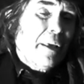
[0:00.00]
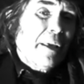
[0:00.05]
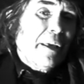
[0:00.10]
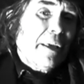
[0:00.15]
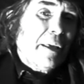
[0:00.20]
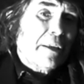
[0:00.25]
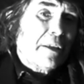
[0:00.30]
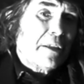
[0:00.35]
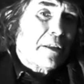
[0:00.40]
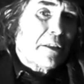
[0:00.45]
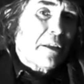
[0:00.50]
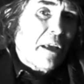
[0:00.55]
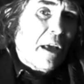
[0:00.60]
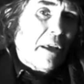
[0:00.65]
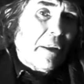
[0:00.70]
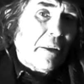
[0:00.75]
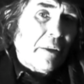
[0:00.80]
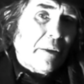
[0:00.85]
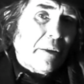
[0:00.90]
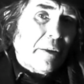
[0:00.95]
His
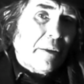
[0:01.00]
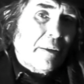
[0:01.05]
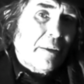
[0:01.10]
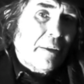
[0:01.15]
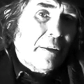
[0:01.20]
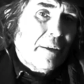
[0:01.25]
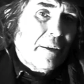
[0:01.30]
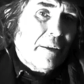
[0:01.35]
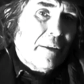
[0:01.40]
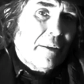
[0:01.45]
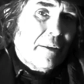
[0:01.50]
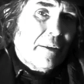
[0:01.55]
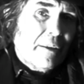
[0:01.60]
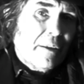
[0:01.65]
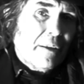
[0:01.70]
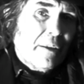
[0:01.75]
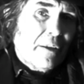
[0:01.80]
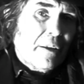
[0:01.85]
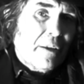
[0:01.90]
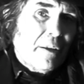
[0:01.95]
son,
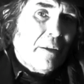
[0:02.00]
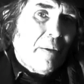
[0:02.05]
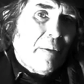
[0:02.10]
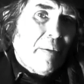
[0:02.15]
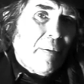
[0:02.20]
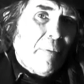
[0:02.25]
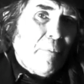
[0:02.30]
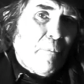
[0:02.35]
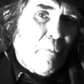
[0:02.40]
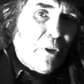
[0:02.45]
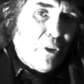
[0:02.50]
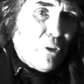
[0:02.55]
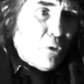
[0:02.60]
when